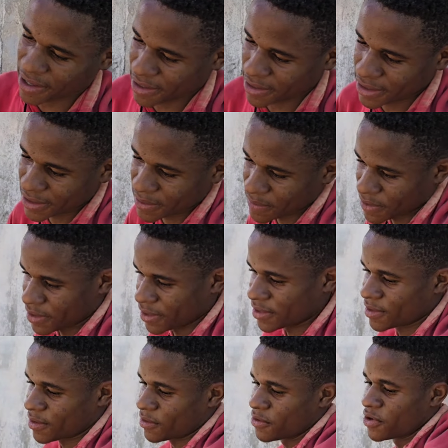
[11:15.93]
You see me?
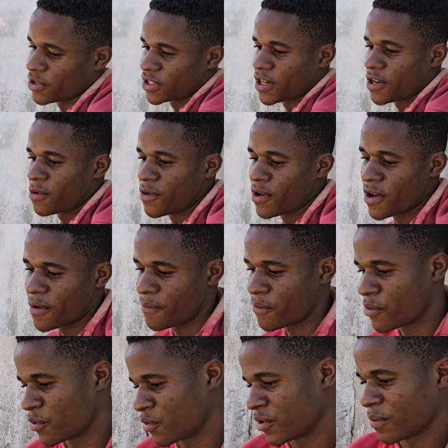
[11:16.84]
So I just go and
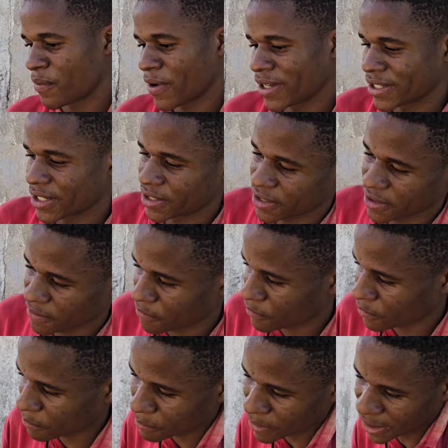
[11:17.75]
put a
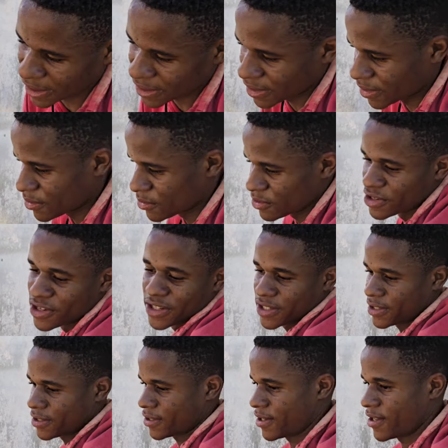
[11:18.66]
positive mind to
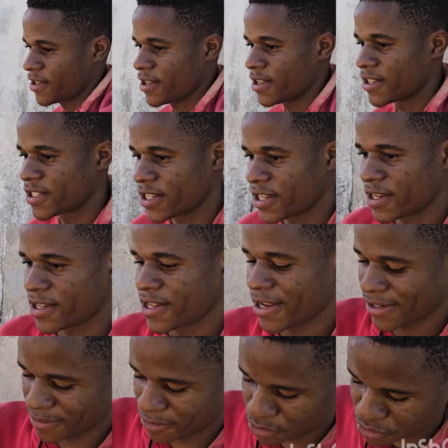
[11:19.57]
this. You see,
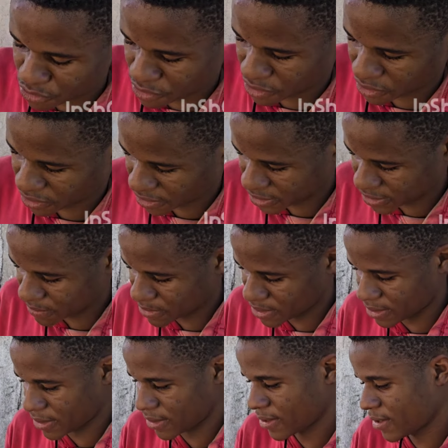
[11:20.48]
that would work, you see me?